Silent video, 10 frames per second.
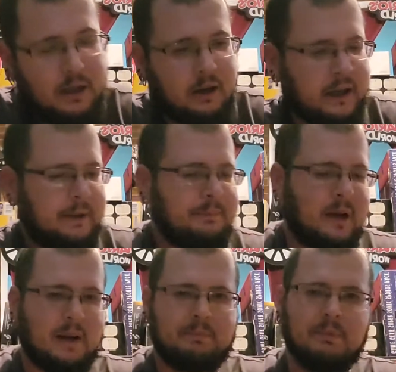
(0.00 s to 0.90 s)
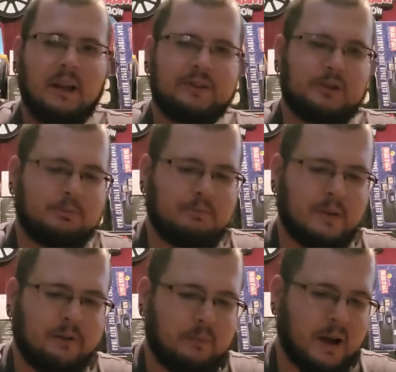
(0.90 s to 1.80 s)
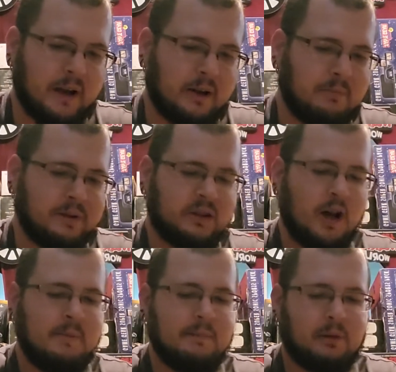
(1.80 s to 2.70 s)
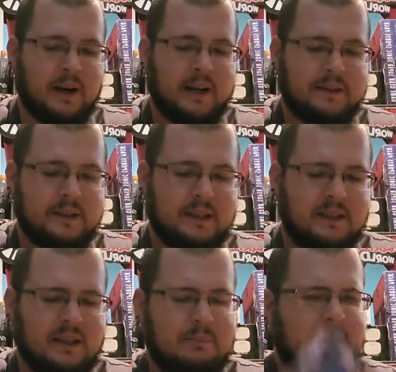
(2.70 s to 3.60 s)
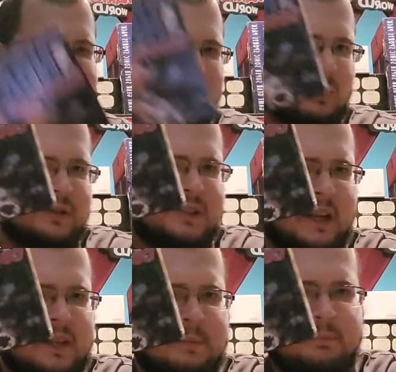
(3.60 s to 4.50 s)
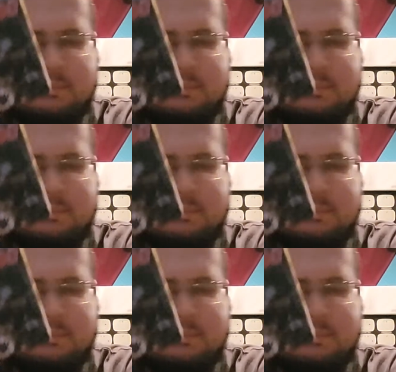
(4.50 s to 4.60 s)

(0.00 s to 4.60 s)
Okay, lesser of a banger, but Kobe Bryant in NBA courtside.